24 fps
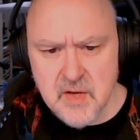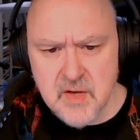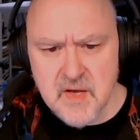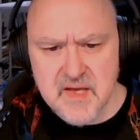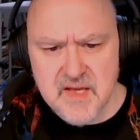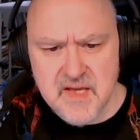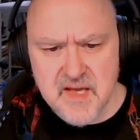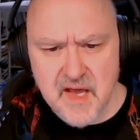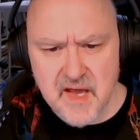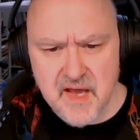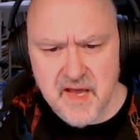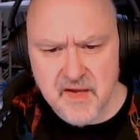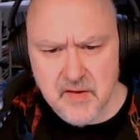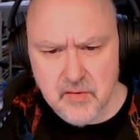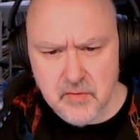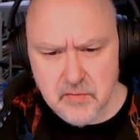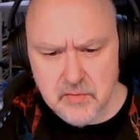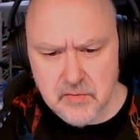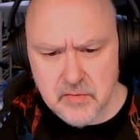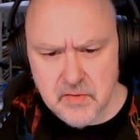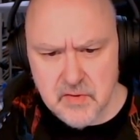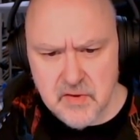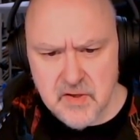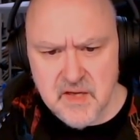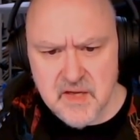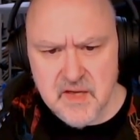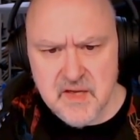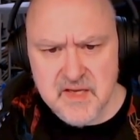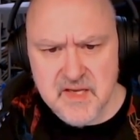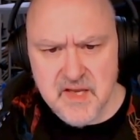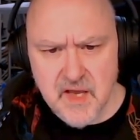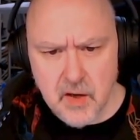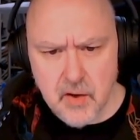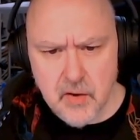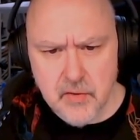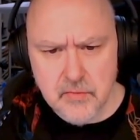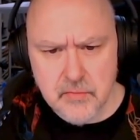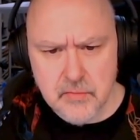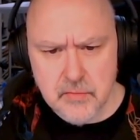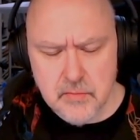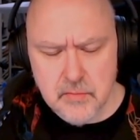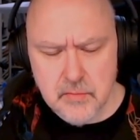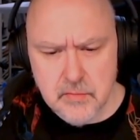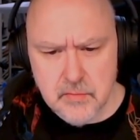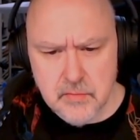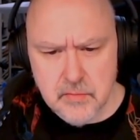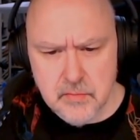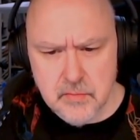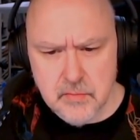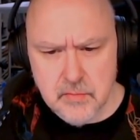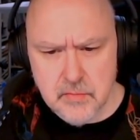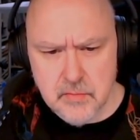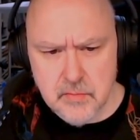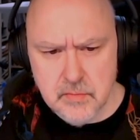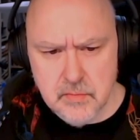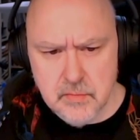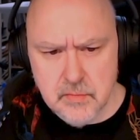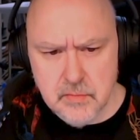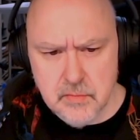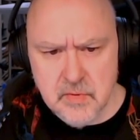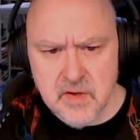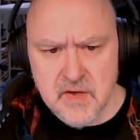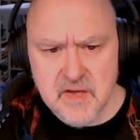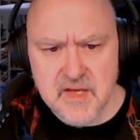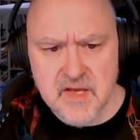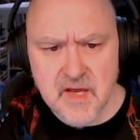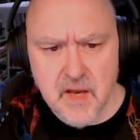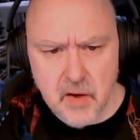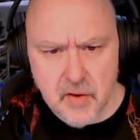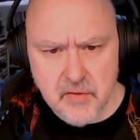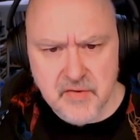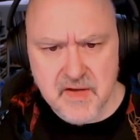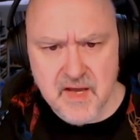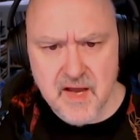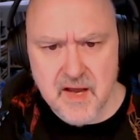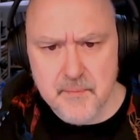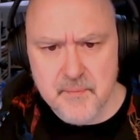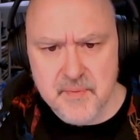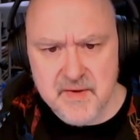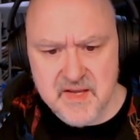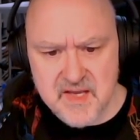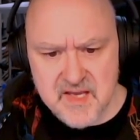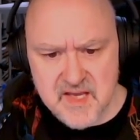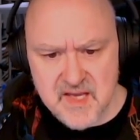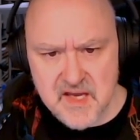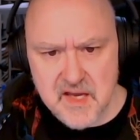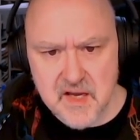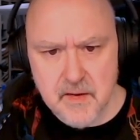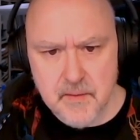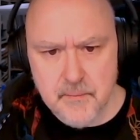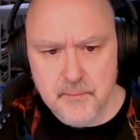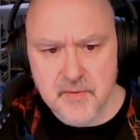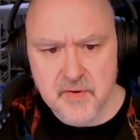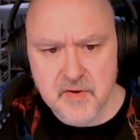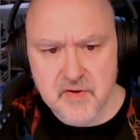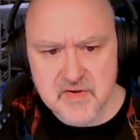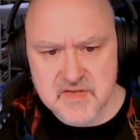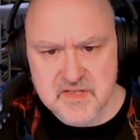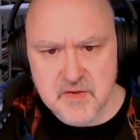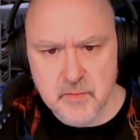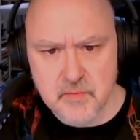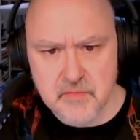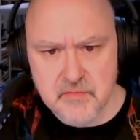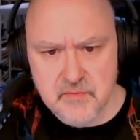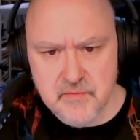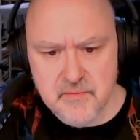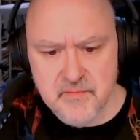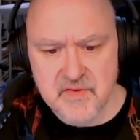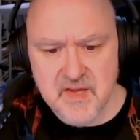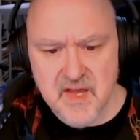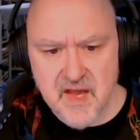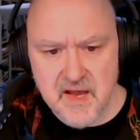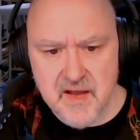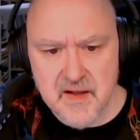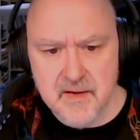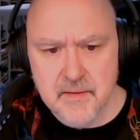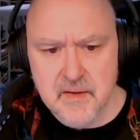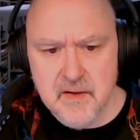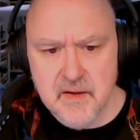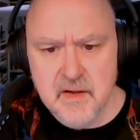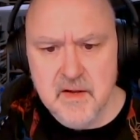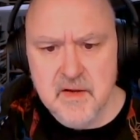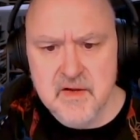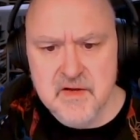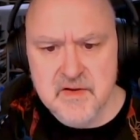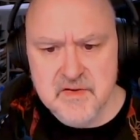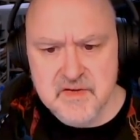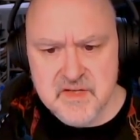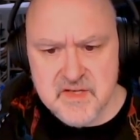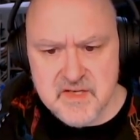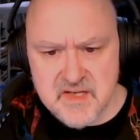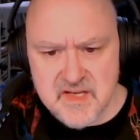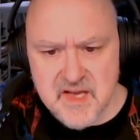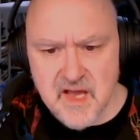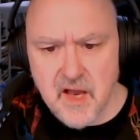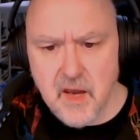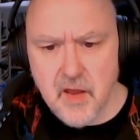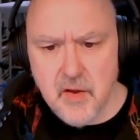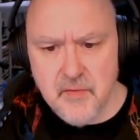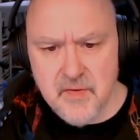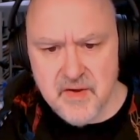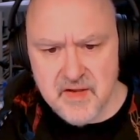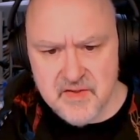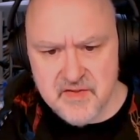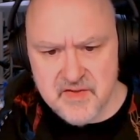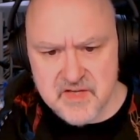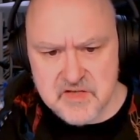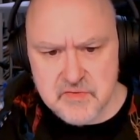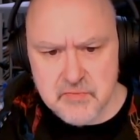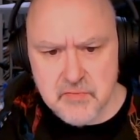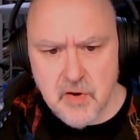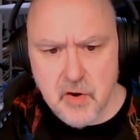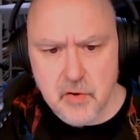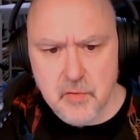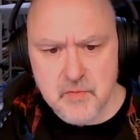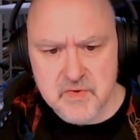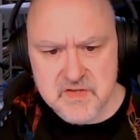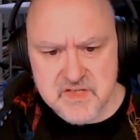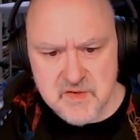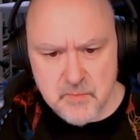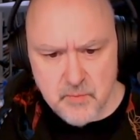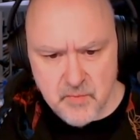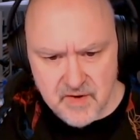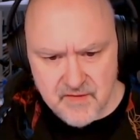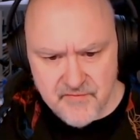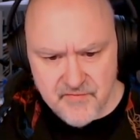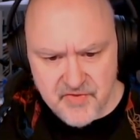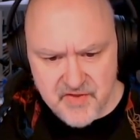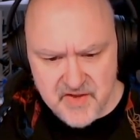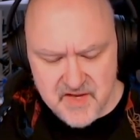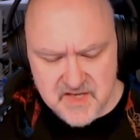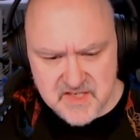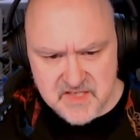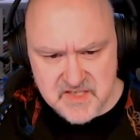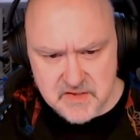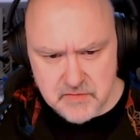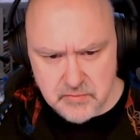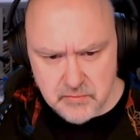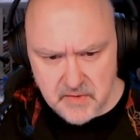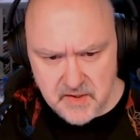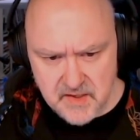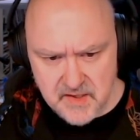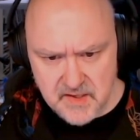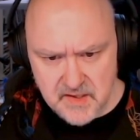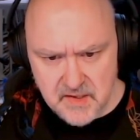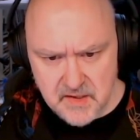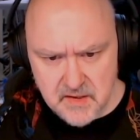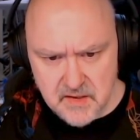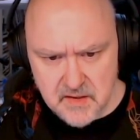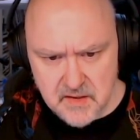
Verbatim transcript: Yeah, hang on. Yellow. Yellow can't be here because it would. Yeah, yellow in this row was in one of these three.